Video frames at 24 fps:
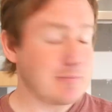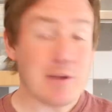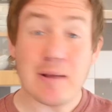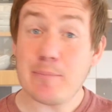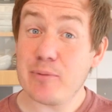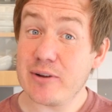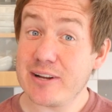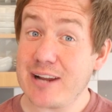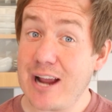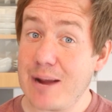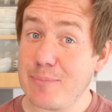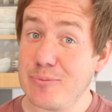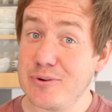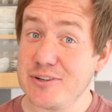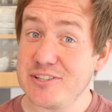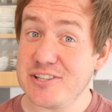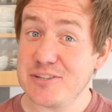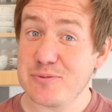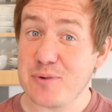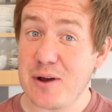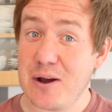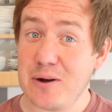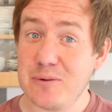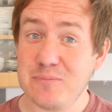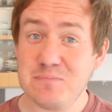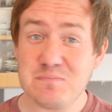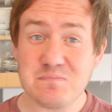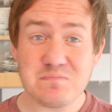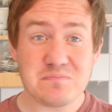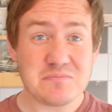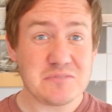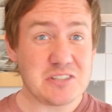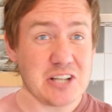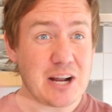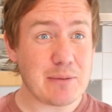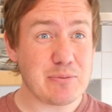made by Cadbury's as well.
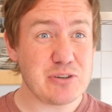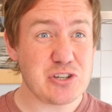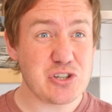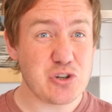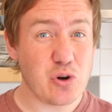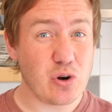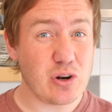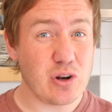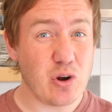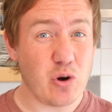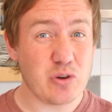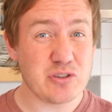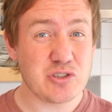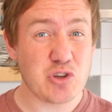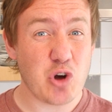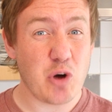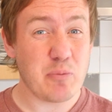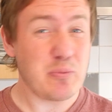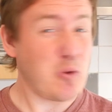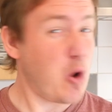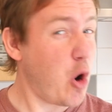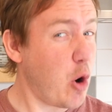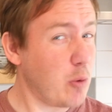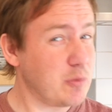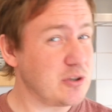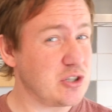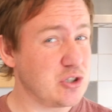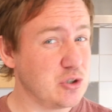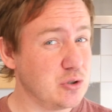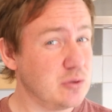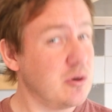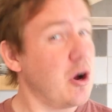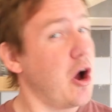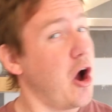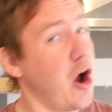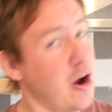Cadbury's chocolate on top,
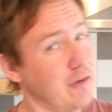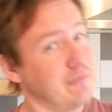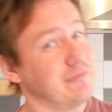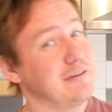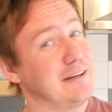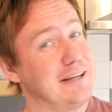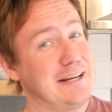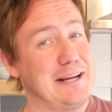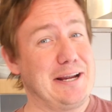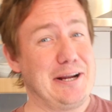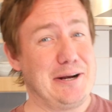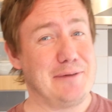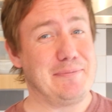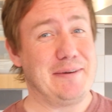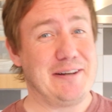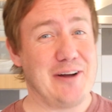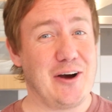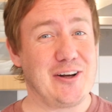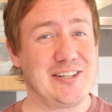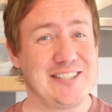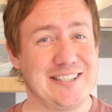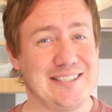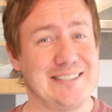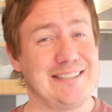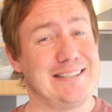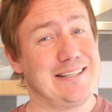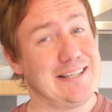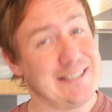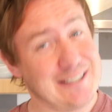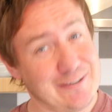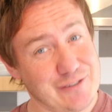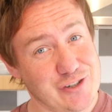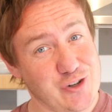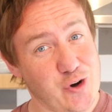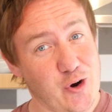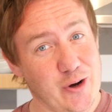optional. Hopefully it'll be nice. Let's
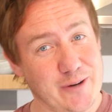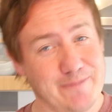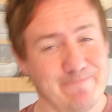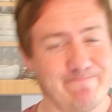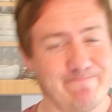have a try.